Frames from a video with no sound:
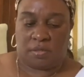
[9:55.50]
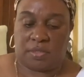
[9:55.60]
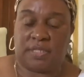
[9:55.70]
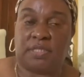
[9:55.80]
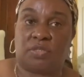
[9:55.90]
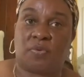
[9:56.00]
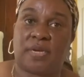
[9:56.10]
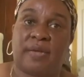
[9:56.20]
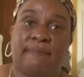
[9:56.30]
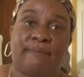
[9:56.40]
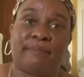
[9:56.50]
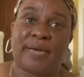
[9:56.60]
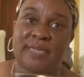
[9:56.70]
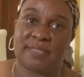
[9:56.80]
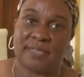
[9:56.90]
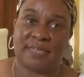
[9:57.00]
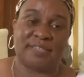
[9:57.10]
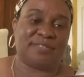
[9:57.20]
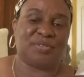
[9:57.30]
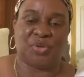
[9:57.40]
this is what I might
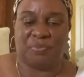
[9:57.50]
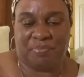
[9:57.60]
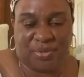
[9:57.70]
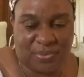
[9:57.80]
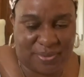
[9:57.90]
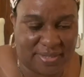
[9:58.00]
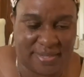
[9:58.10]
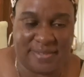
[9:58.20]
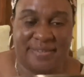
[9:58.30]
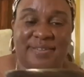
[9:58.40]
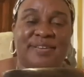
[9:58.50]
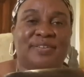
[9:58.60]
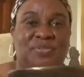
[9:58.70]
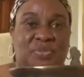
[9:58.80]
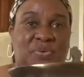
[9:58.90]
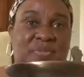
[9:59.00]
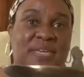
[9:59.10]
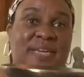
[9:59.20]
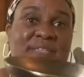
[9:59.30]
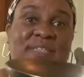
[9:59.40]
end up using now
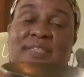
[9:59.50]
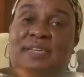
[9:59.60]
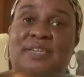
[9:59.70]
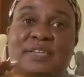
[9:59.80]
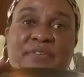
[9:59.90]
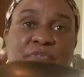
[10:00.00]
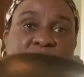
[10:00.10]
that I see it. I didn't even